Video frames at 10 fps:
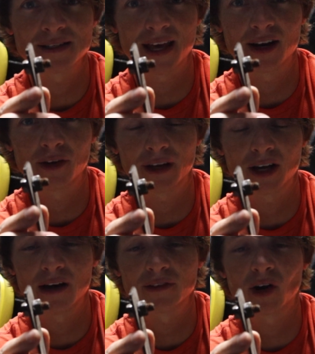that on the
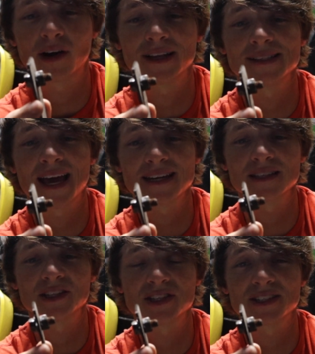golf cart. It's
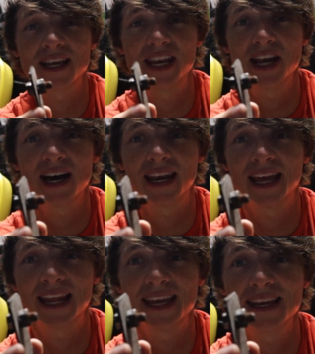actually just a nut,
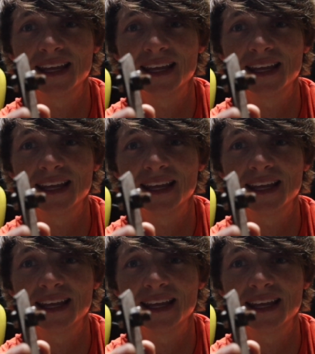and it